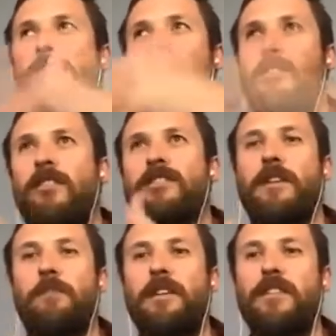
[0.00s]
we're locked
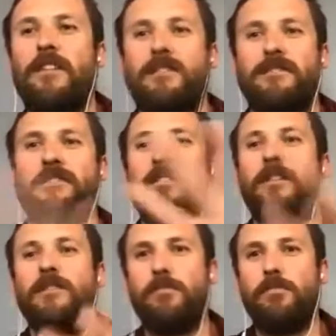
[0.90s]
up in like a
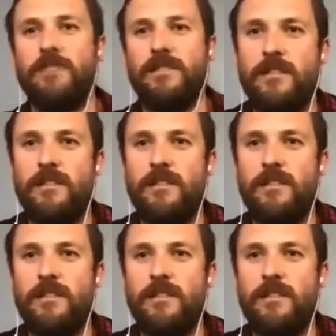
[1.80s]
societal prison.